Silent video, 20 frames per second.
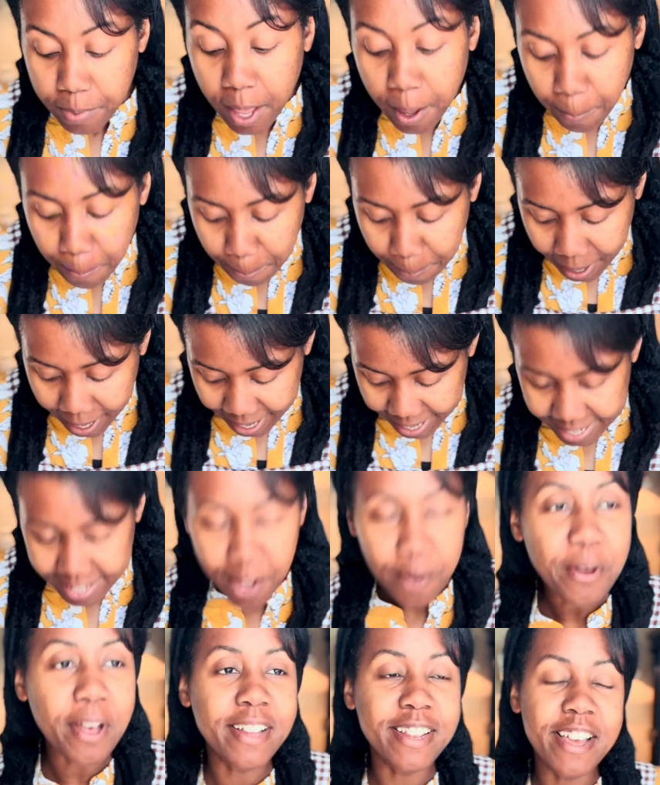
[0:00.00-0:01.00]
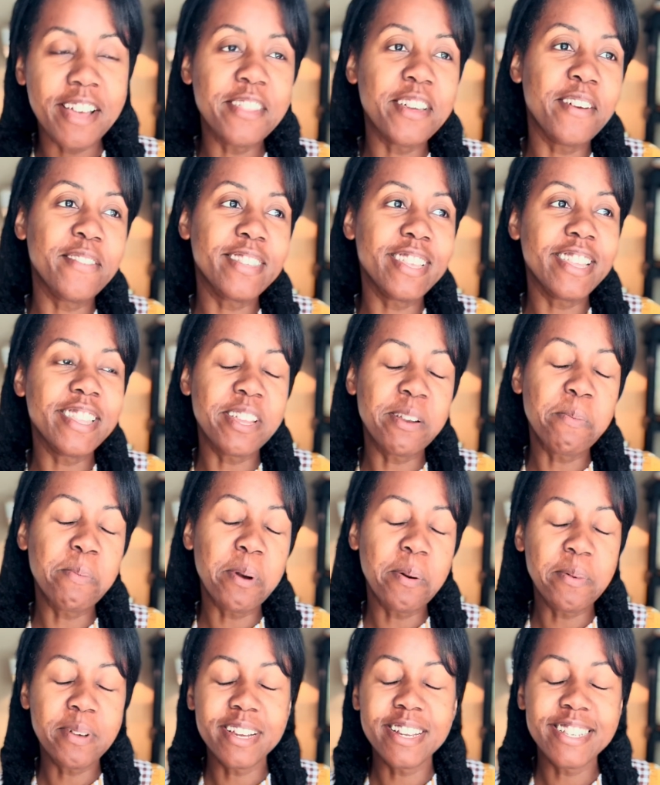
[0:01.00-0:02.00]
But okay, now that I've said that, I'm
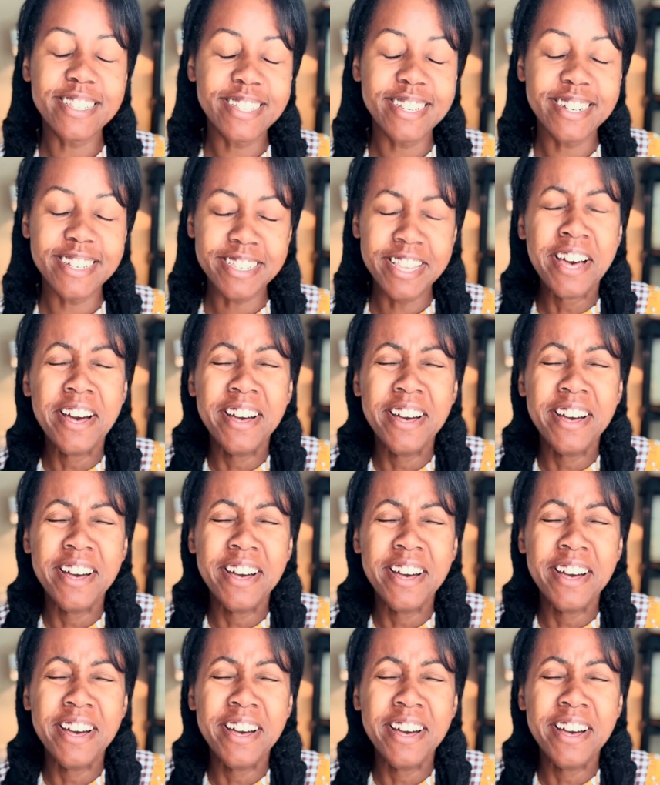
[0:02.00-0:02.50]
probably gonna sneeze.